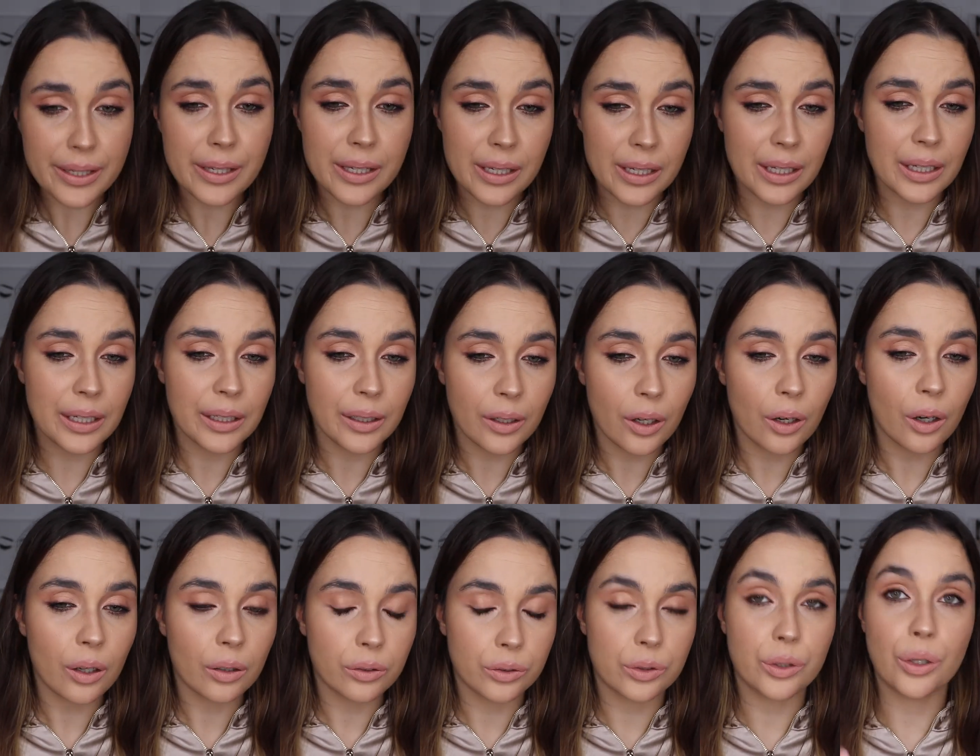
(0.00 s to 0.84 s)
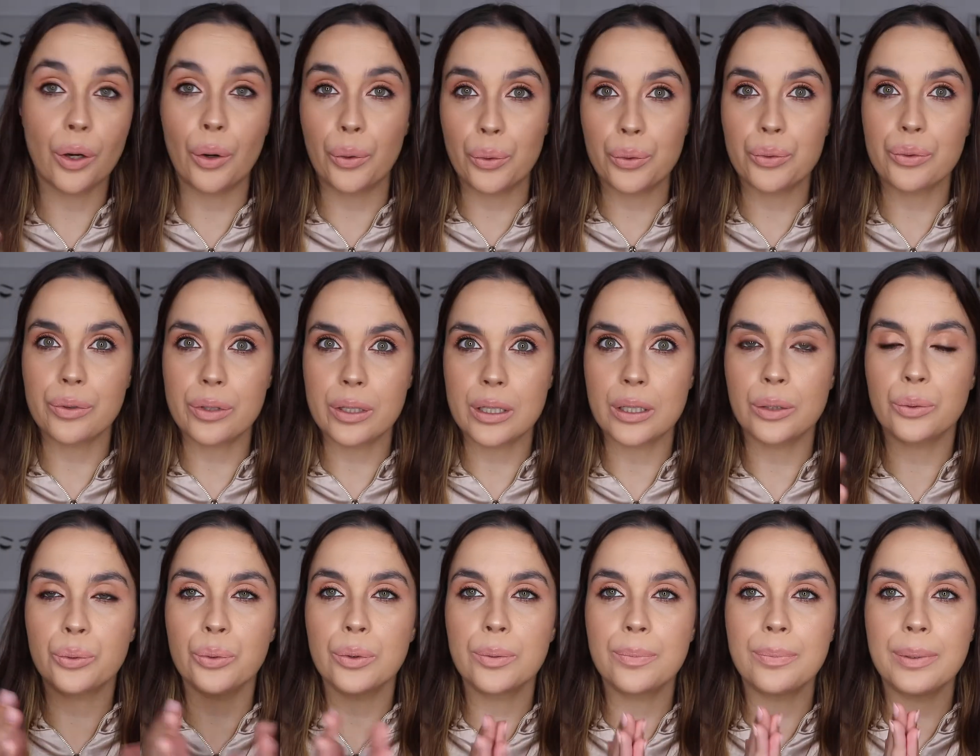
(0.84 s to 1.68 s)
skin tones
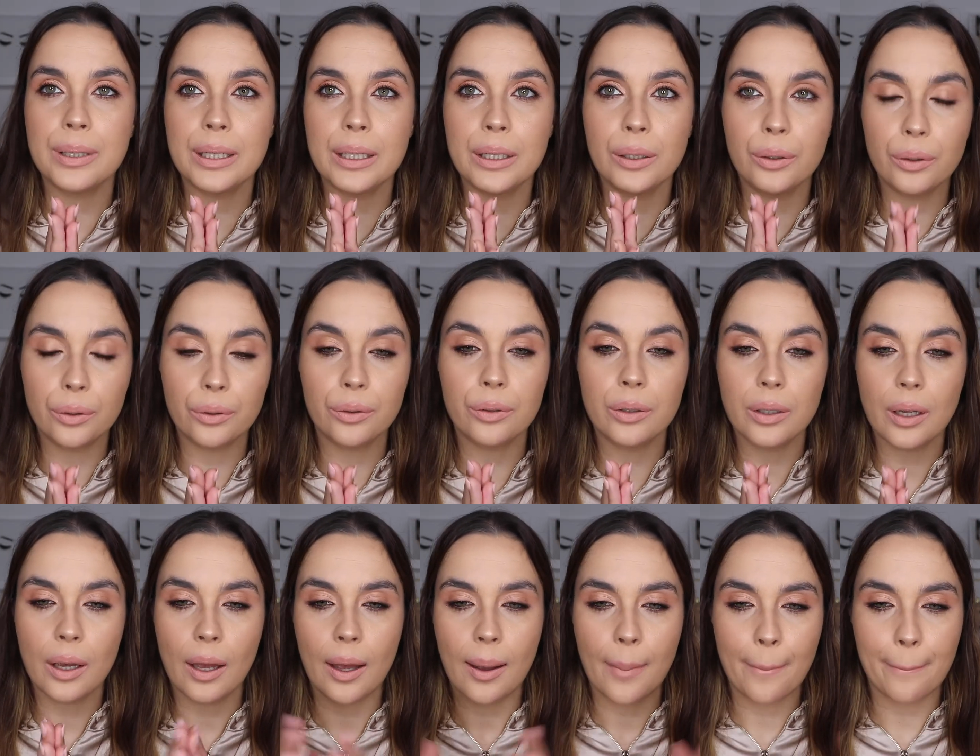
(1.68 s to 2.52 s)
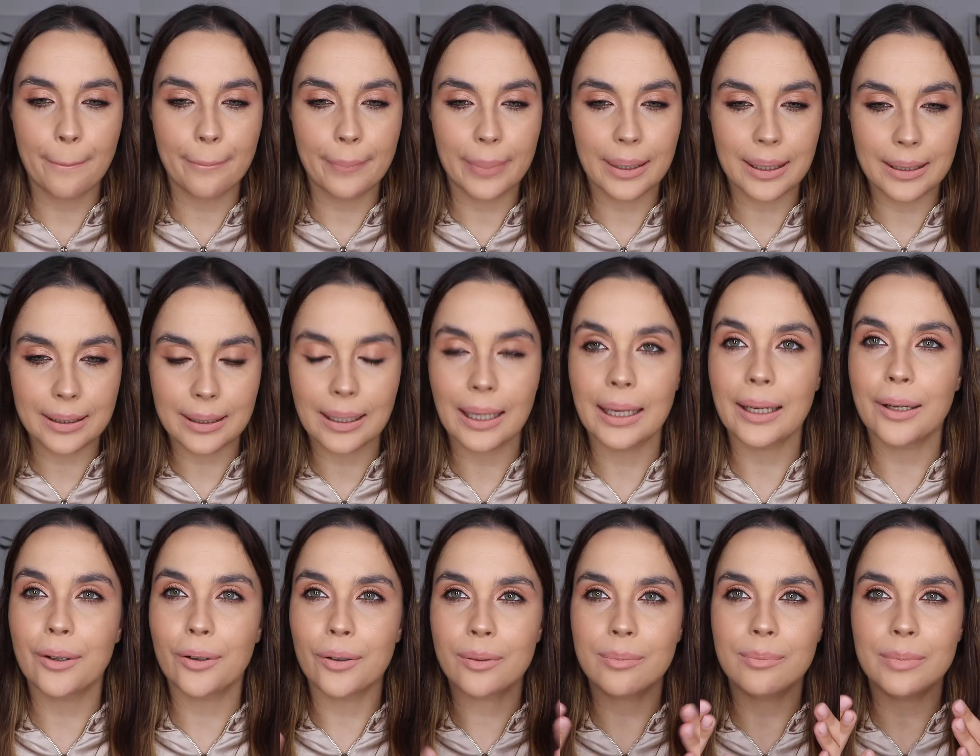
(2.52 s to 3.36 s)
it would be good, but
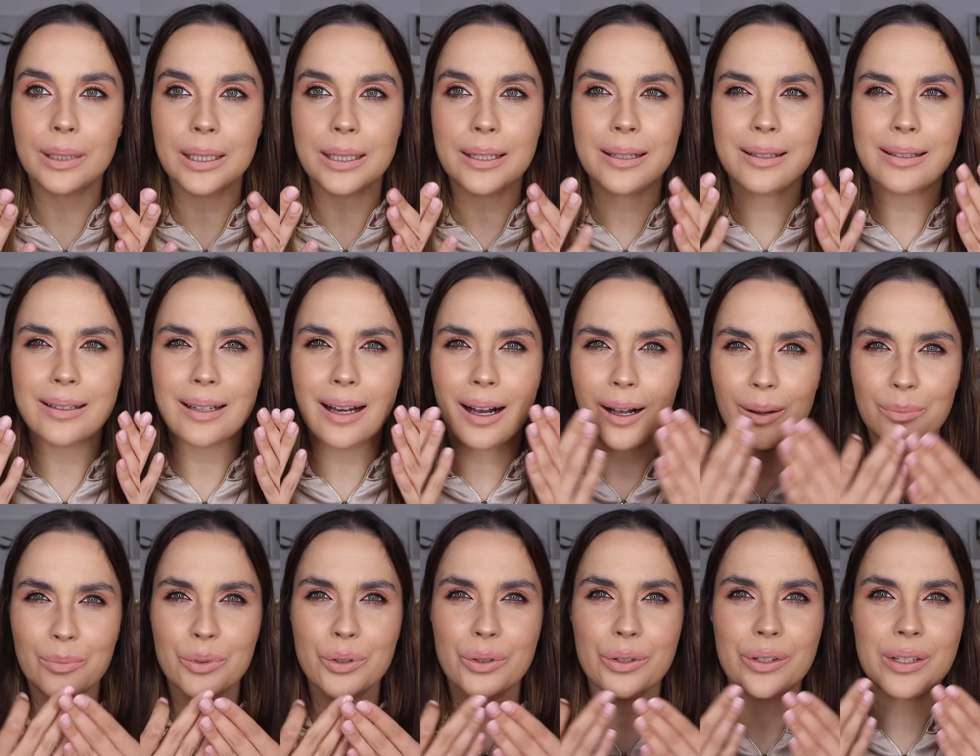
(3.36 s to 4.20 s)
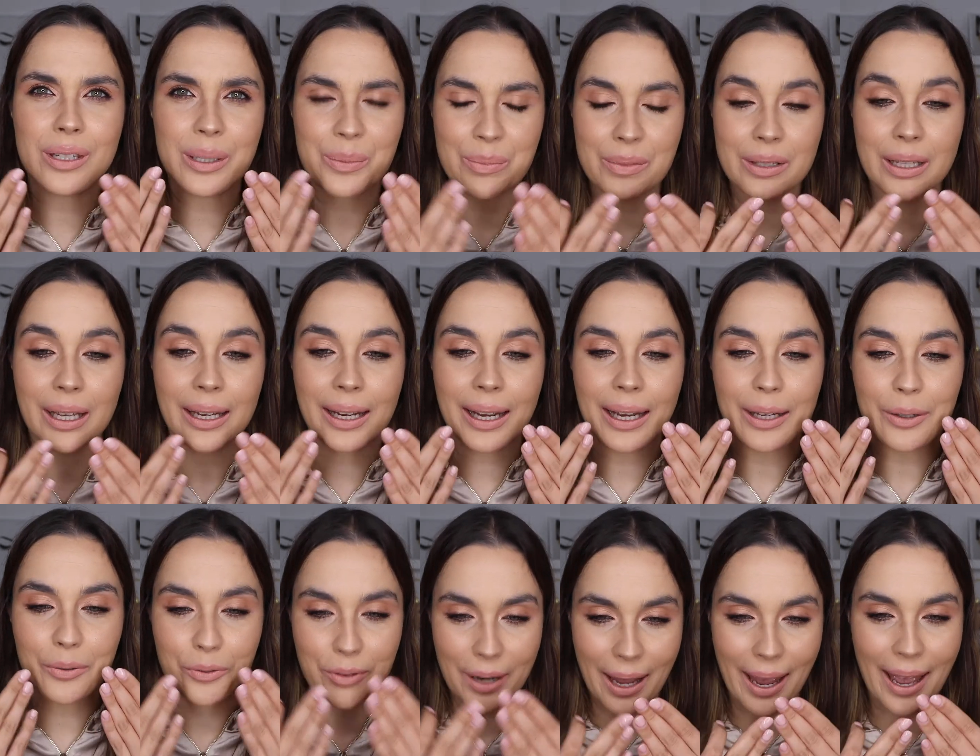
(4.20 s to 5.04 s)
like on me it almost seems like I
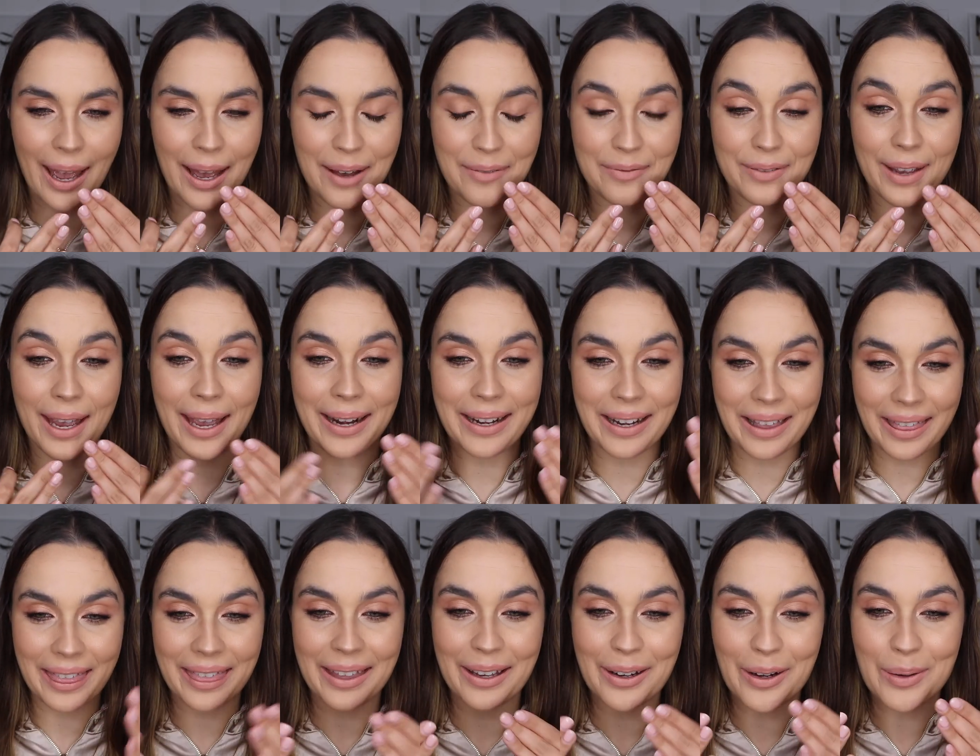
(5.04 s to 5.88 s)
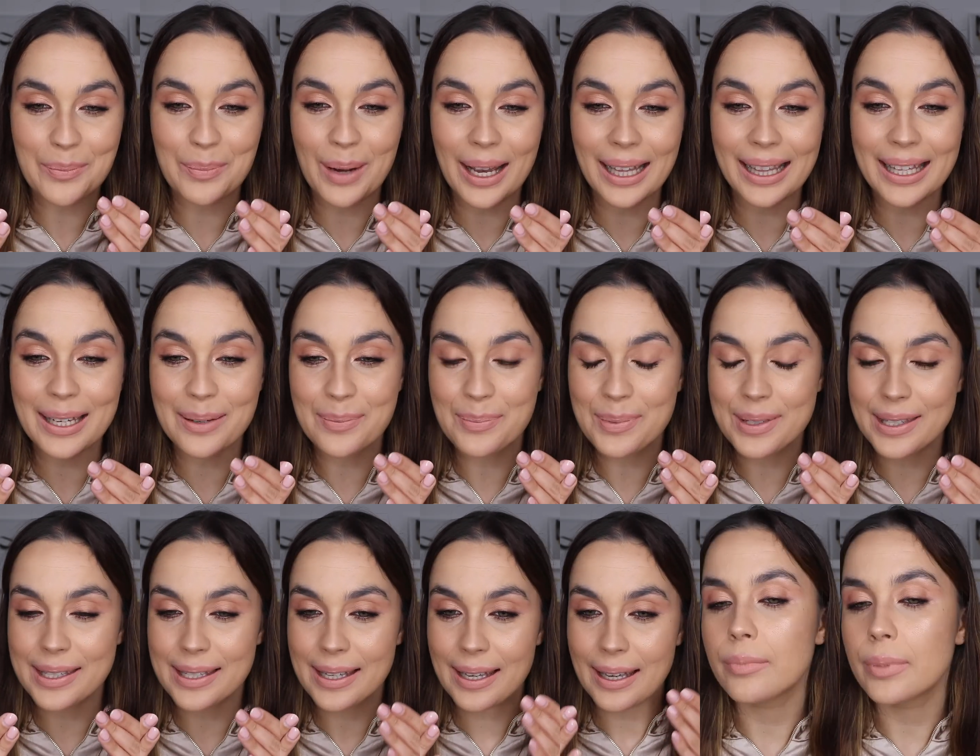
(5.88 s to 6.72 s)
don't have anything on my lips.